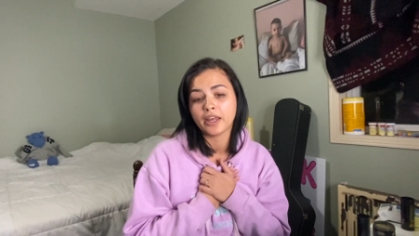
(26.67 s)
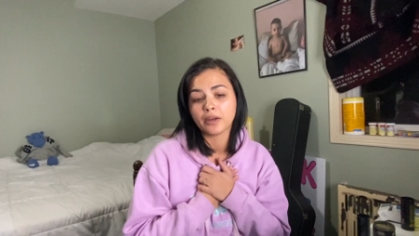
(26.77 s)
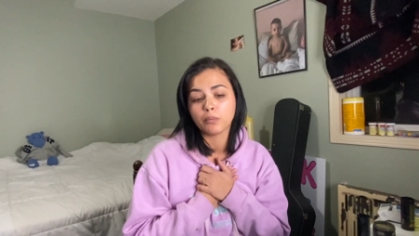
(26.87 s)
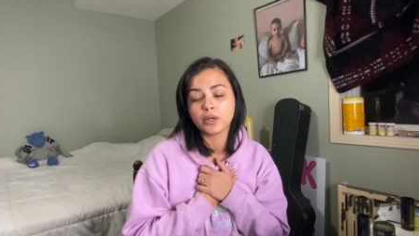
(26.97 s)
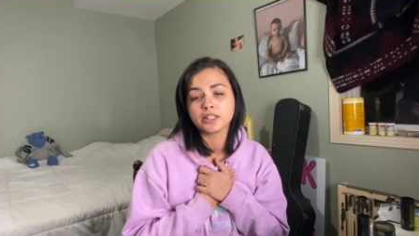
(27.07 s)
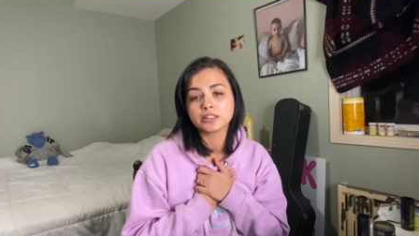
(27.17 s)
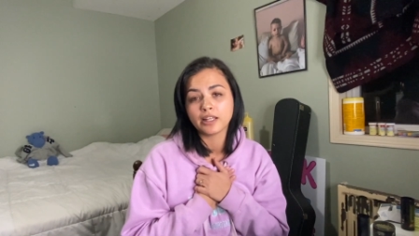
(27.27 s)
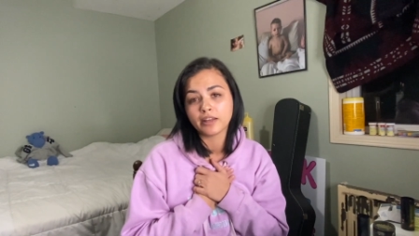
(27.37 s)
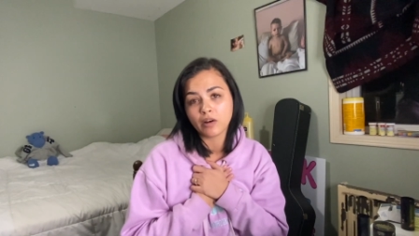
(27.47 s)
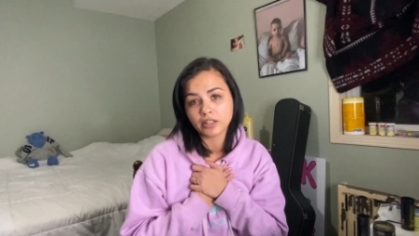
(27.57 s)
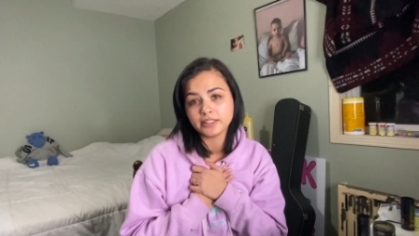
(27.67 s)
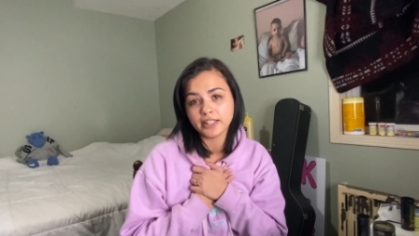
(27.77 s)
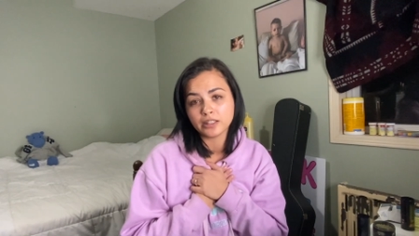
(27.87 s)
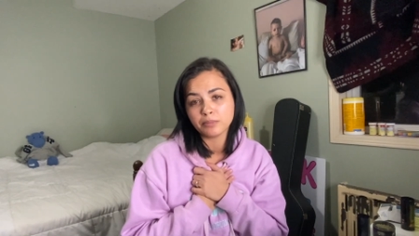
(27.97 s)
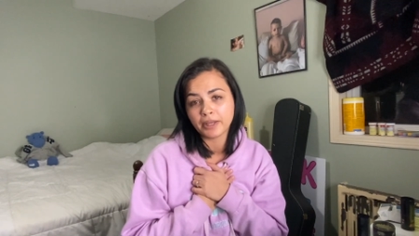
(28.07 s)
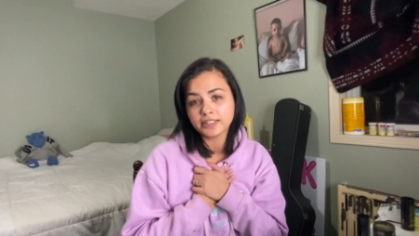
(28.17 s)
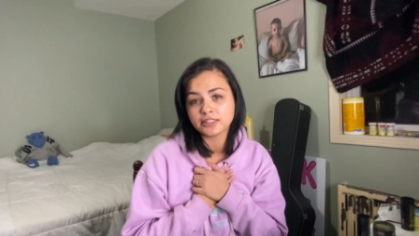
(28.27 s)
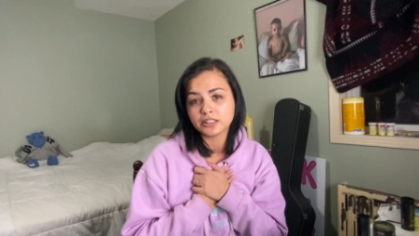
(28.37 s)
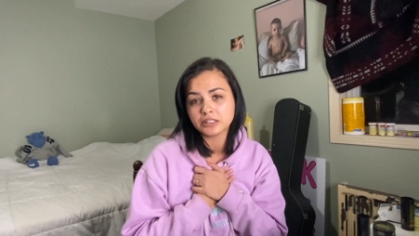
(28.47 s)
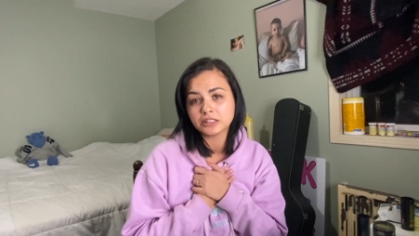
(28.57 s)
and what it's like on a daily
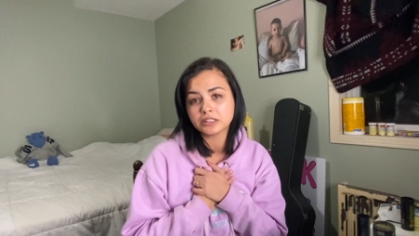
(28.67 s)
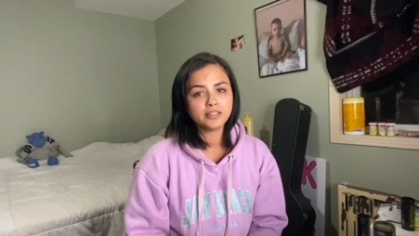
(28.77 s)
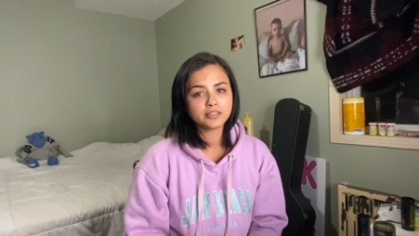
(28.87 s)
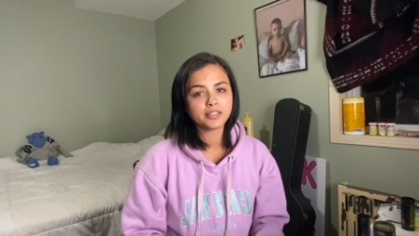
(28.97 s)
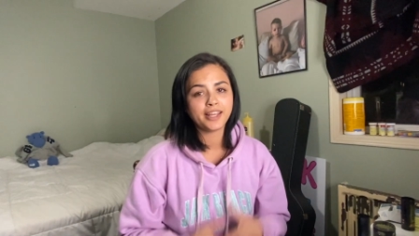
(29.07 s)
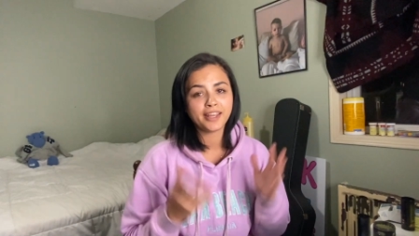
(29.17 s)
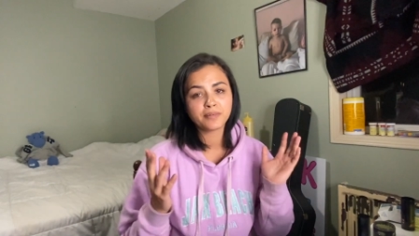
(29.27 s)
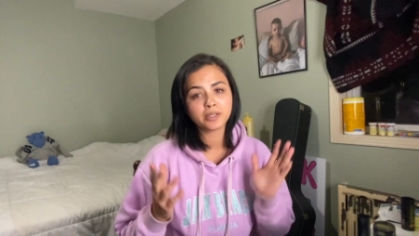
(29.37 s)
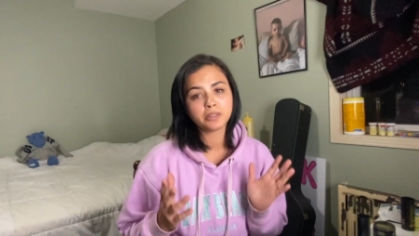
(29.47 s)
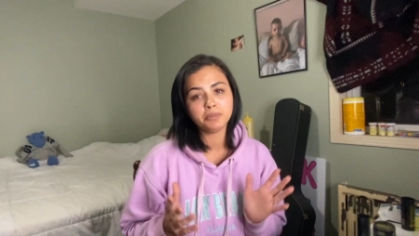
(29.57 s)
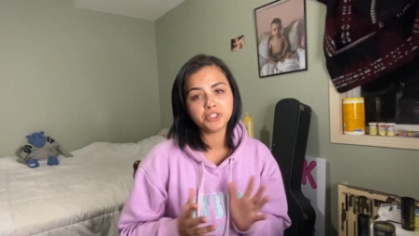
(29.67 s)
basis. Today I'm going to be